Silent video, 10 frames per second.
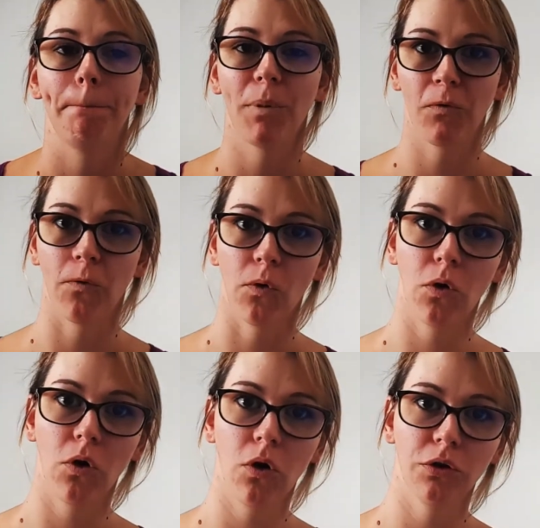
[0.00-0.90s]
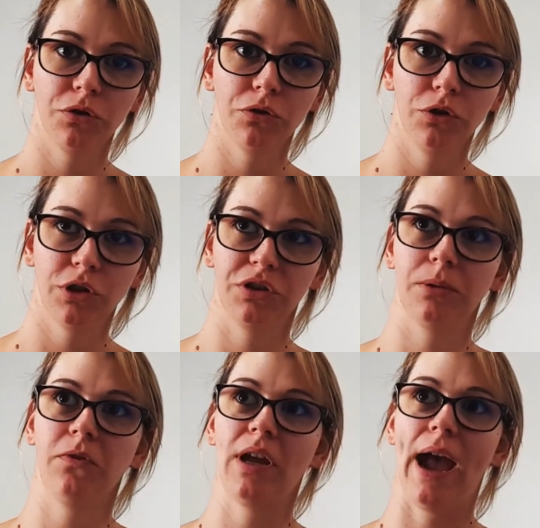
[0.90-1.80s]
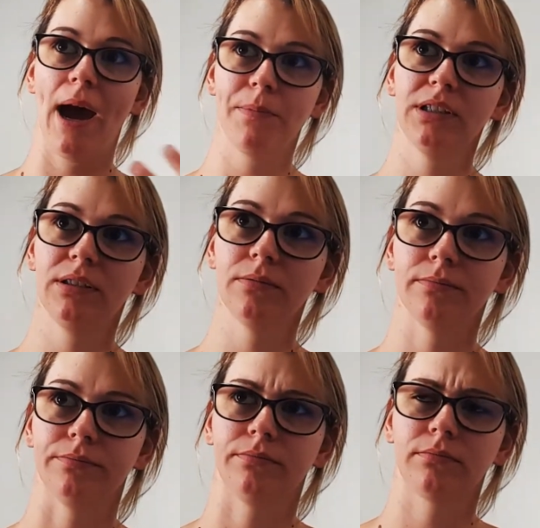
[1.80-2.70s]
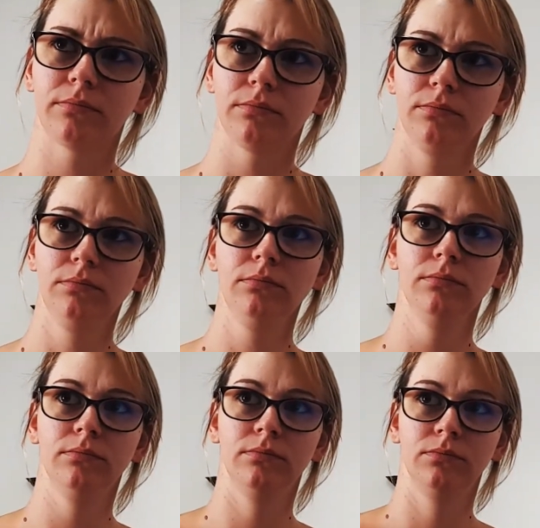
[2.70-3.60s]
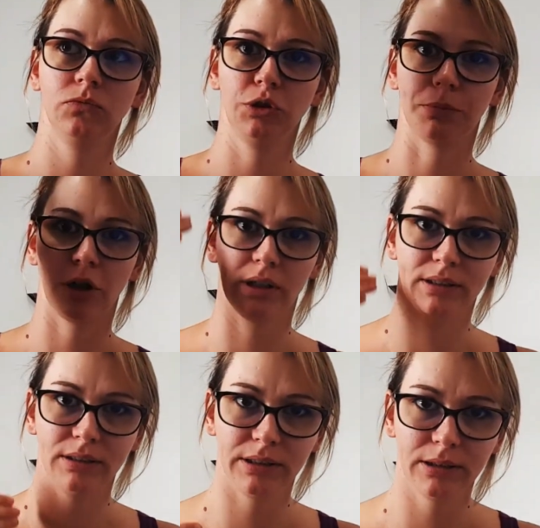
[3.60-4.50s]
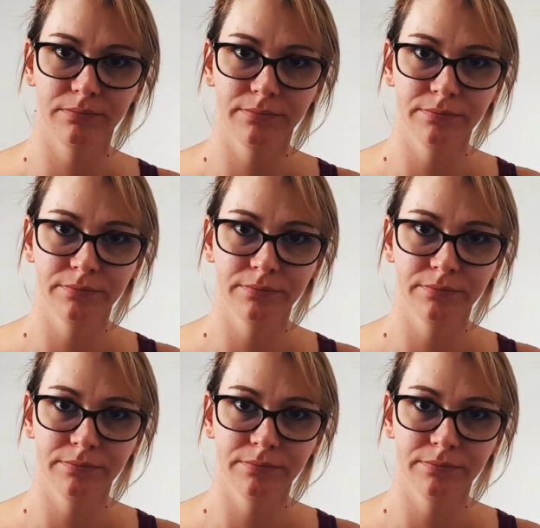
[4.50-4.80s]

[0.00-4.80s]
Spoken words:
before, you know, something happens, you process it,